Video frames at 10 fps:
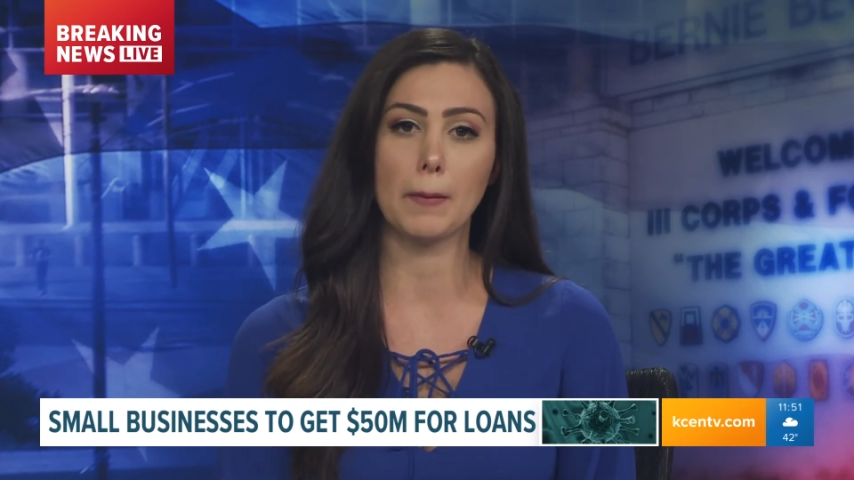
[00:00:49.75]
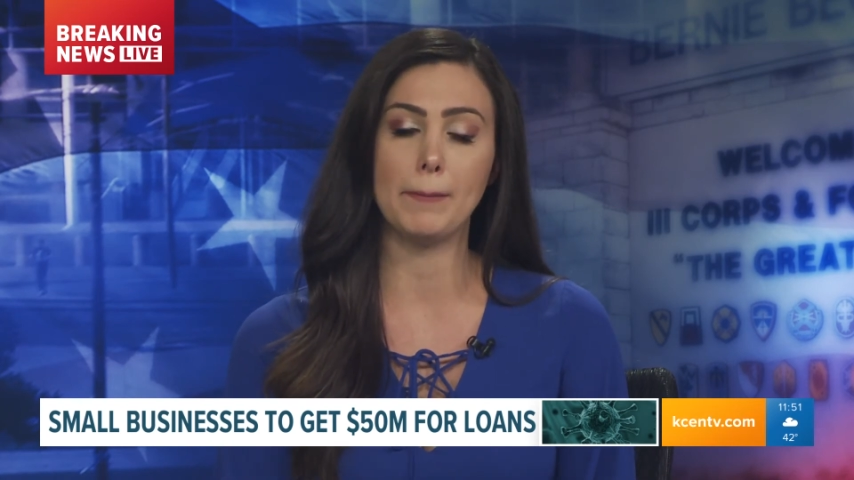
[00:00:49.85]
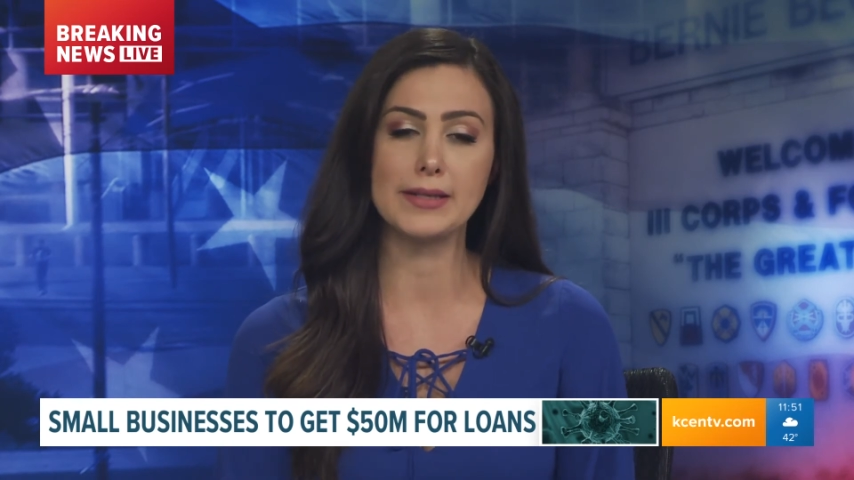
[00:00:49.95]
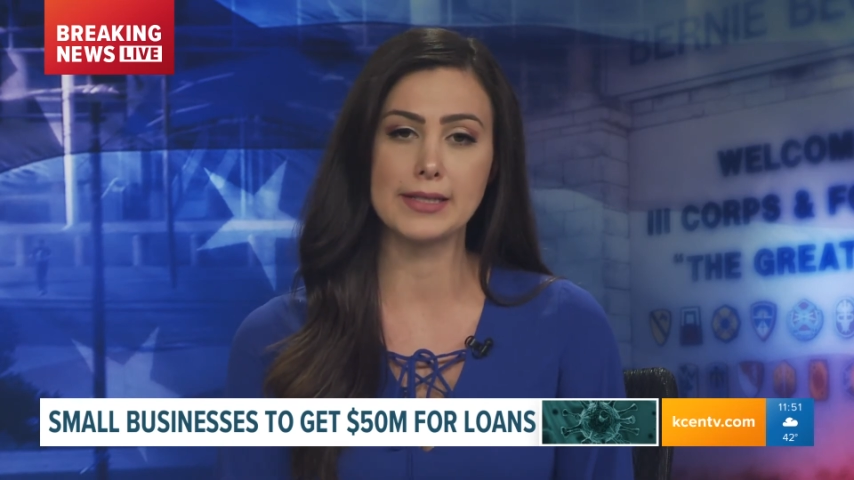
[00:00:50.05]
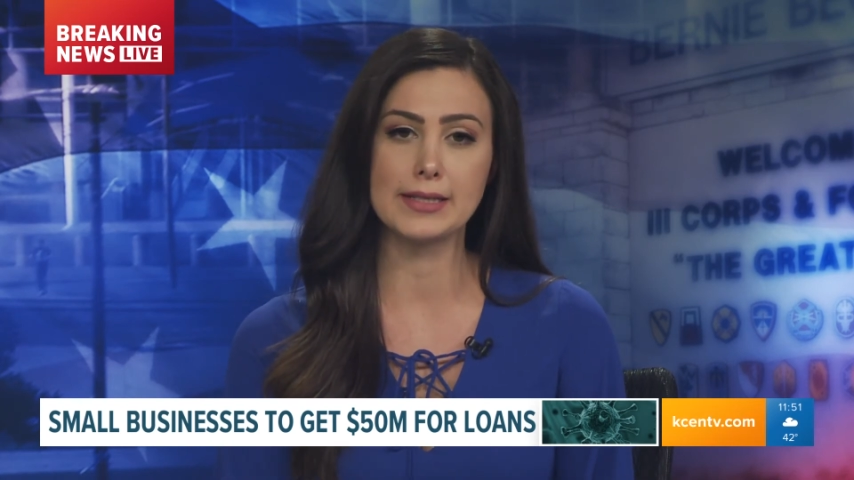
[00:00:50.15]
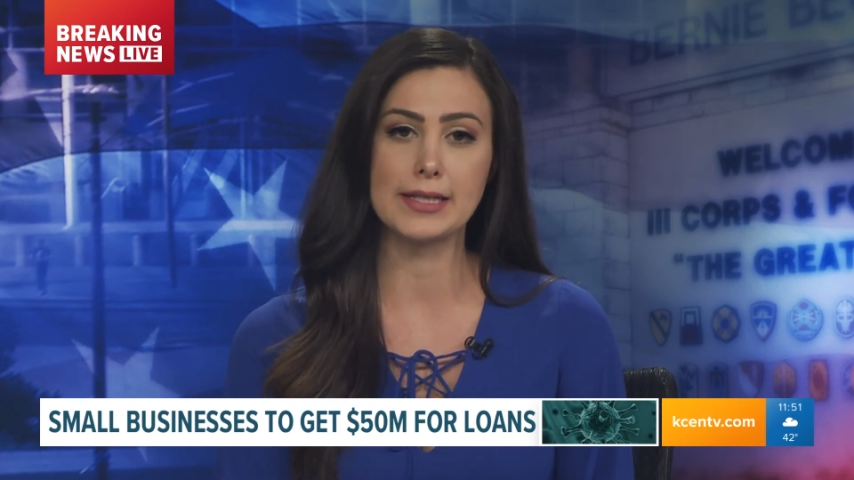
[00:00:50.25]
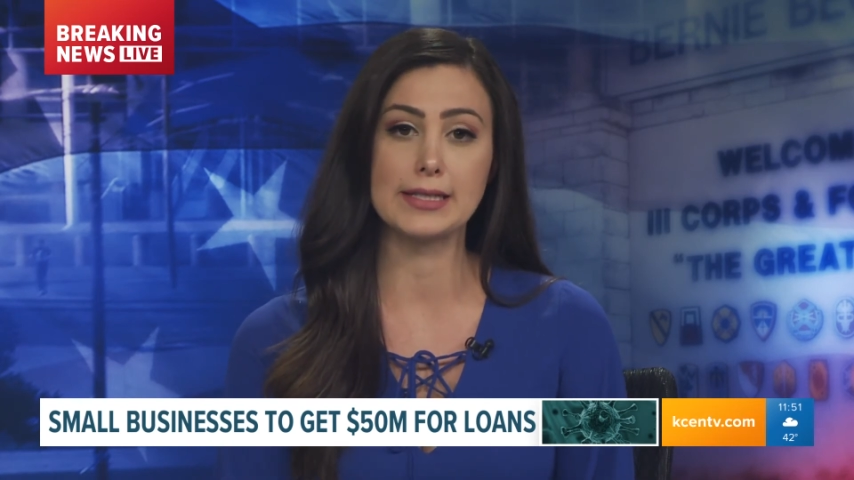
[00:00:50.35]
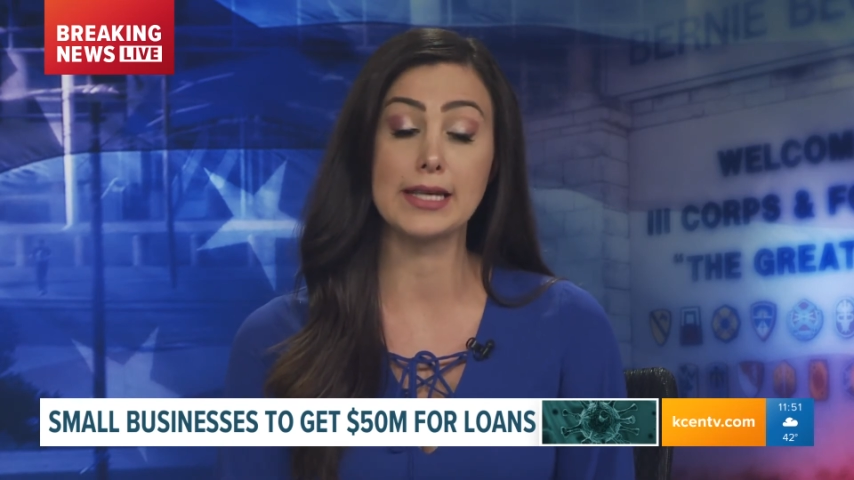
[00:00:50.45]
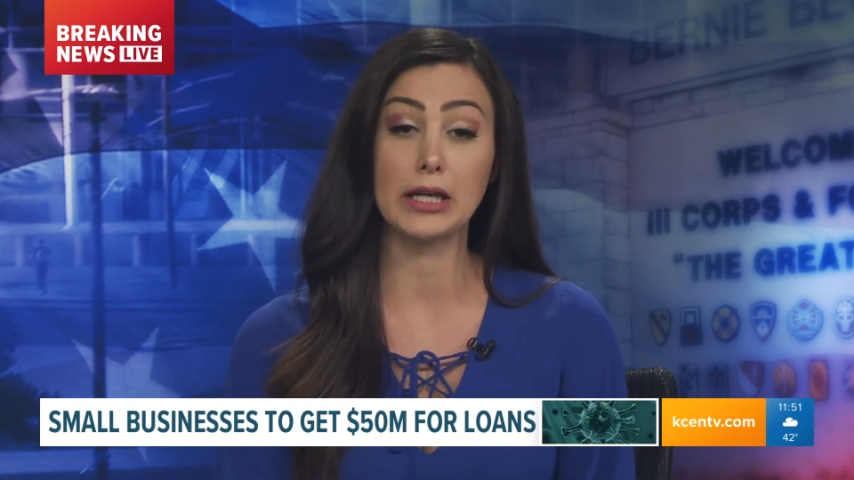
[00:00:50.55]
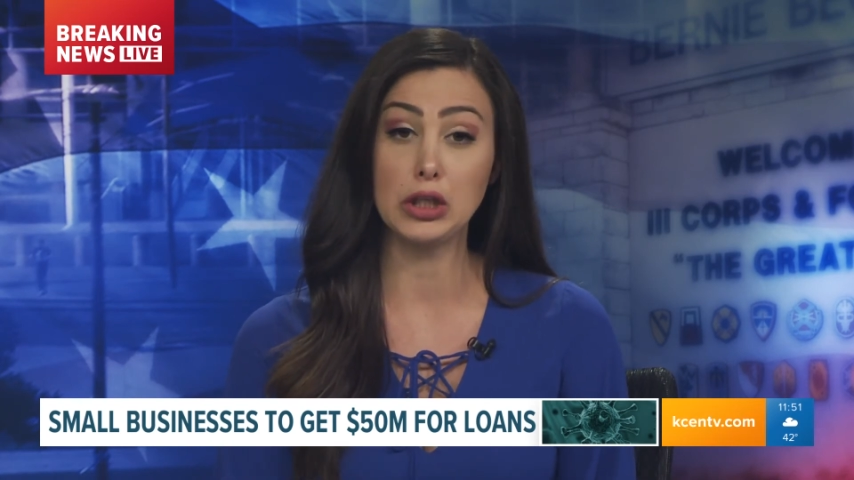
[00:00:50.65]

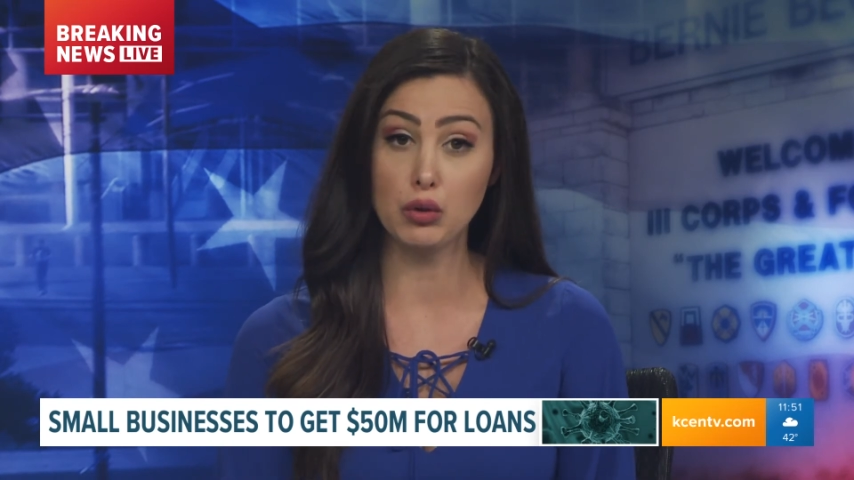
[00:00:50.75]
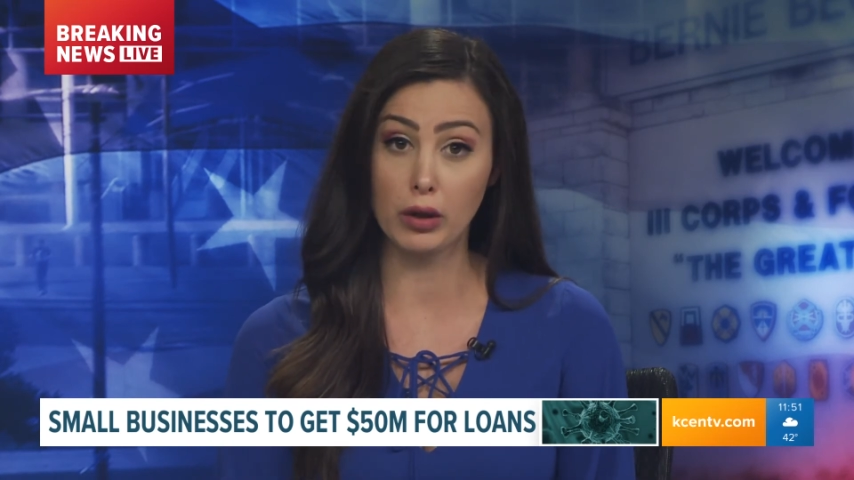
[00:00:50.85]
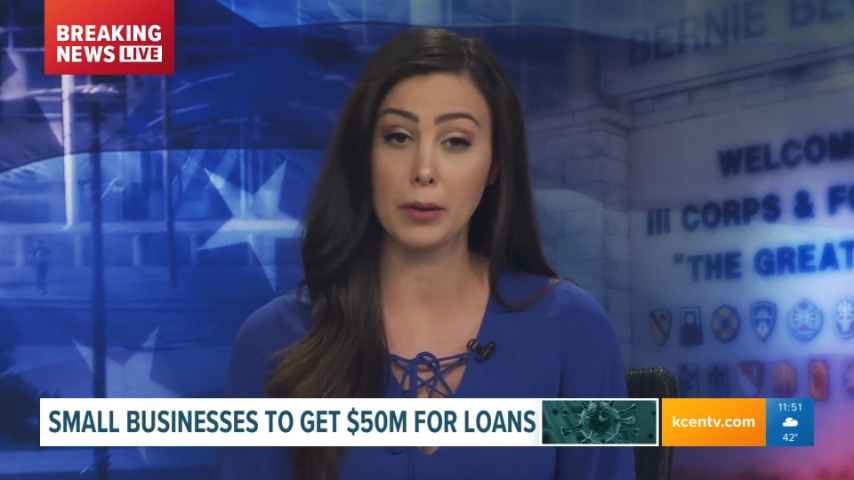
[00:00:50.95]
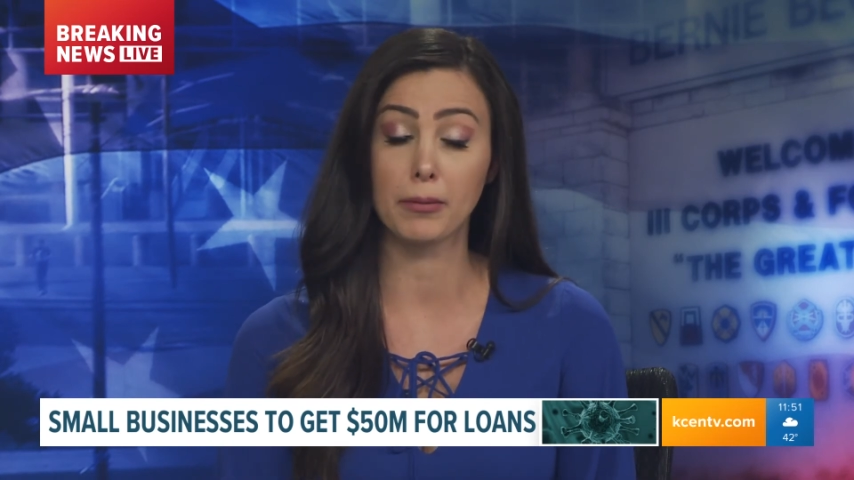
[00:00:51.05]
businesses that you can